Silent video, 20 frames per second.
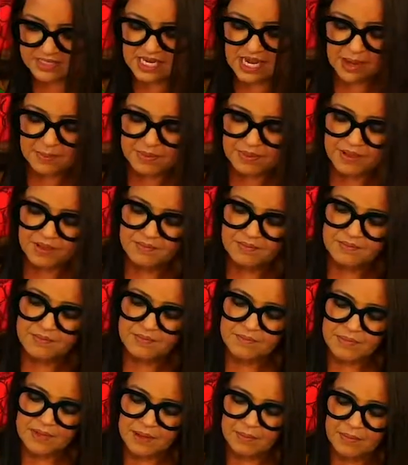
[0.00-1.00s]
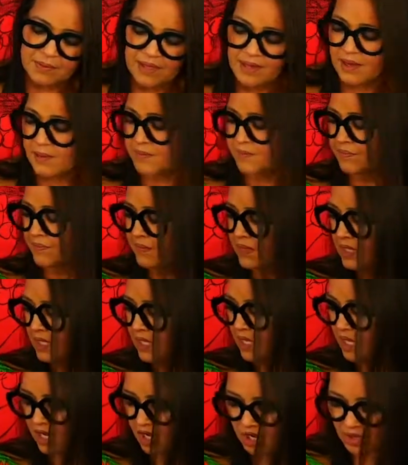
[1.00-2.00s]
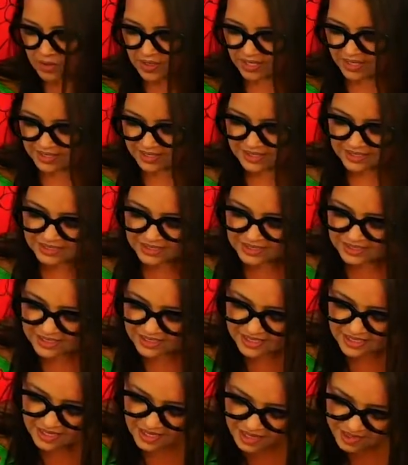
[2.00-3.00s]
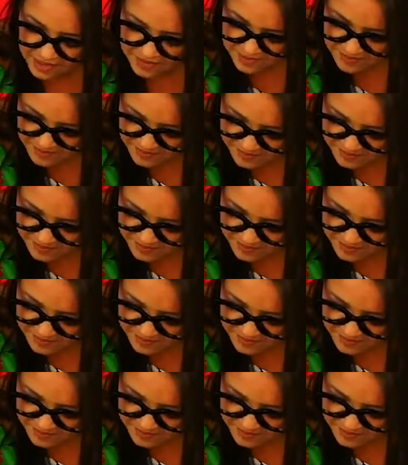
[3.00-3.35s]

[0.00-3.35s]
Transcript: tap it, bam, bam. Okay, clean it up.